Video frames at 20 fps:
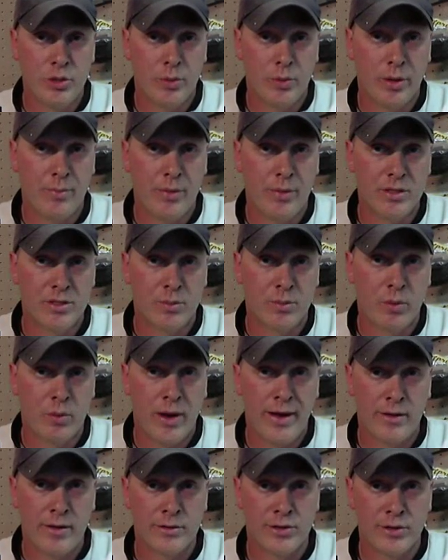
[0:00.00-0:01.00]
You want to put some
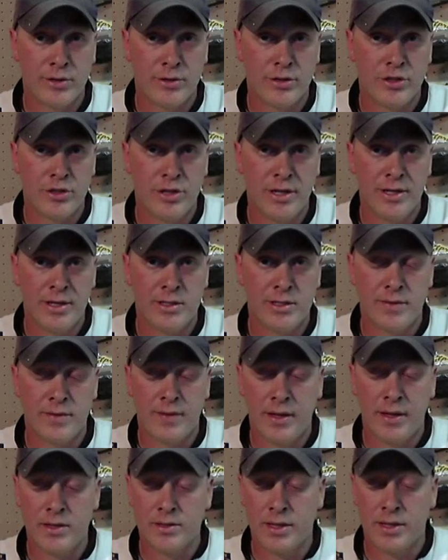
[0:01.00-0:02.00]
rattles on your jigs and
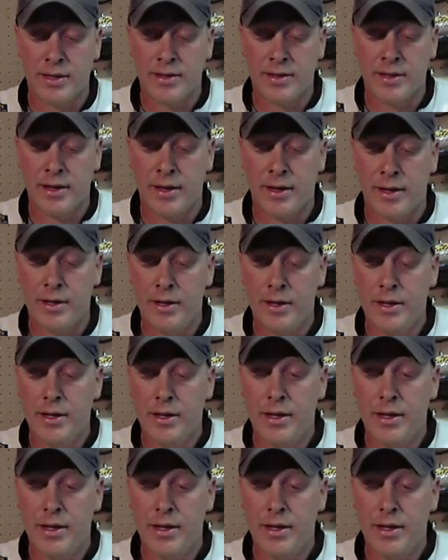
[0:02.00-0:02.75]
things like that.